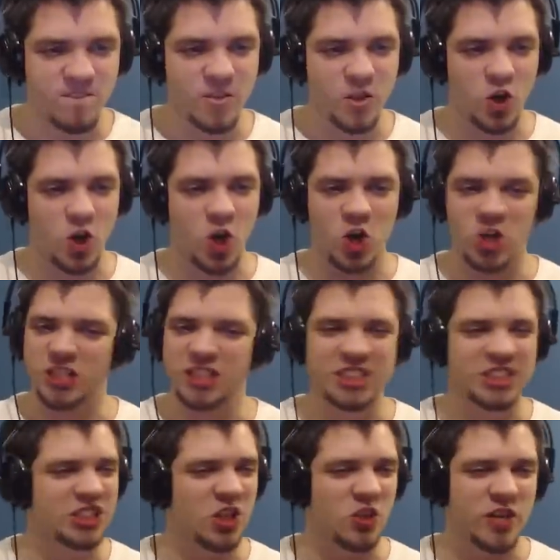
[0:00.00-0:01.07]
Oh,
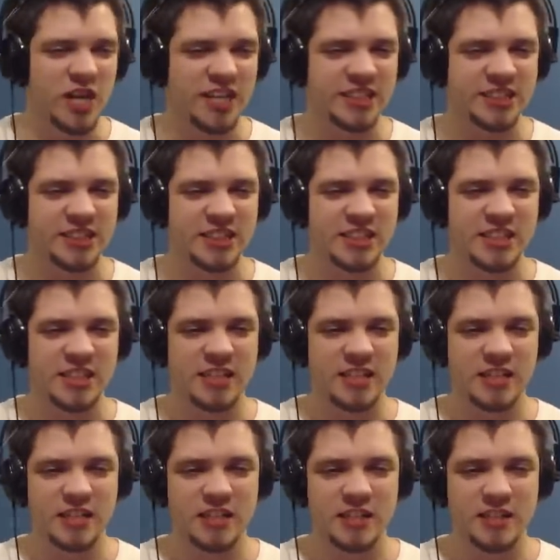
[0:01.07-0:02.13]
so nice.
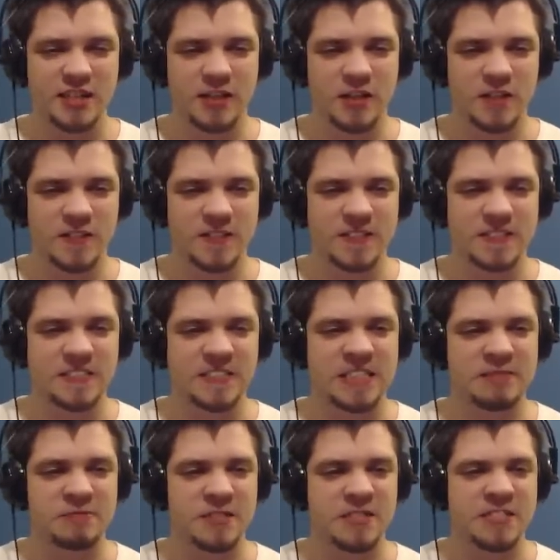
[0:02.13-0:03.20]

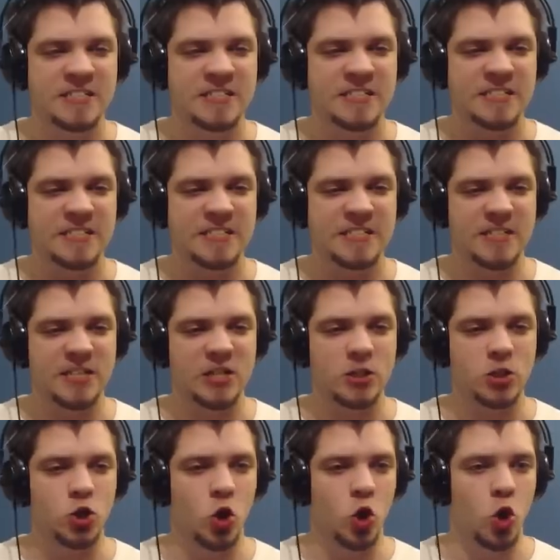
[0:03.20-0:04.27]
Come on.
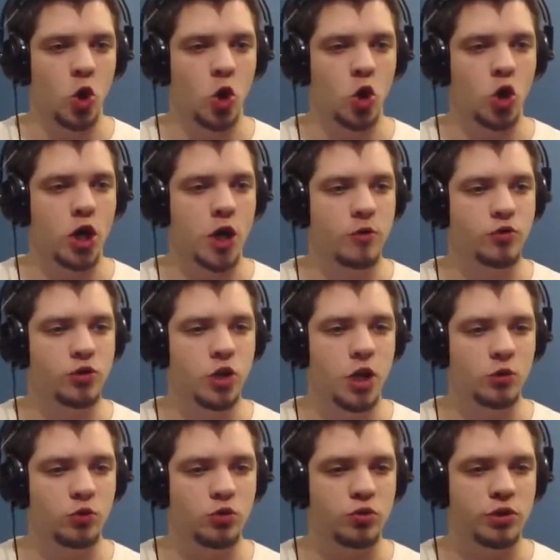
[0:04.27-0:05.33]
Oh,
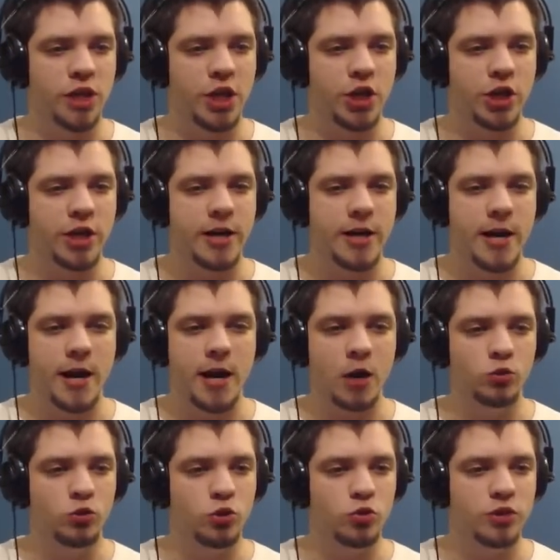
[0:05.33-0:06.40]
how do you dare?
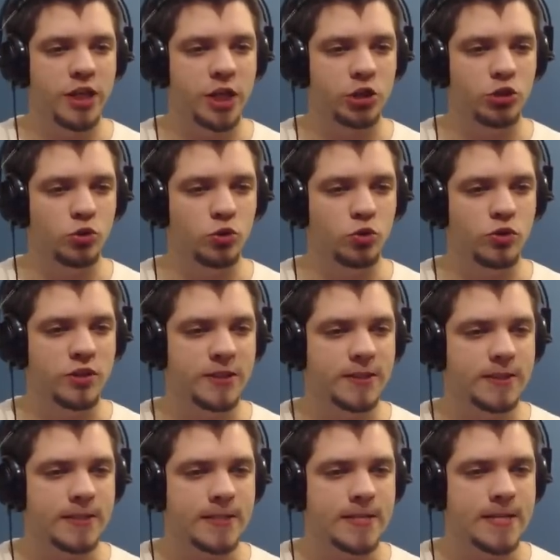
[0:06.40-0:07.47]
How do you dare to do
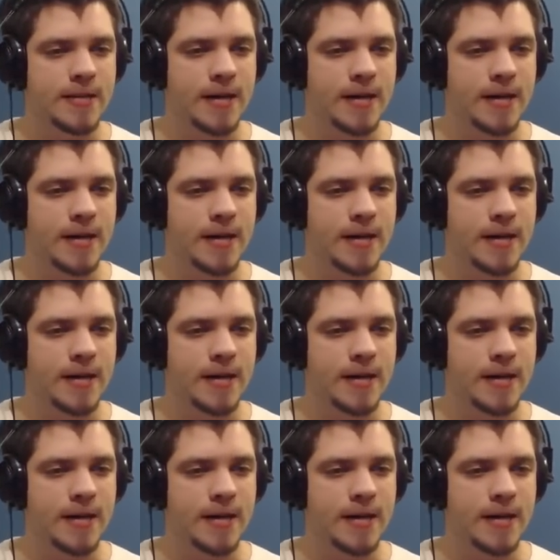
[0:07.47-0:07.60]
this?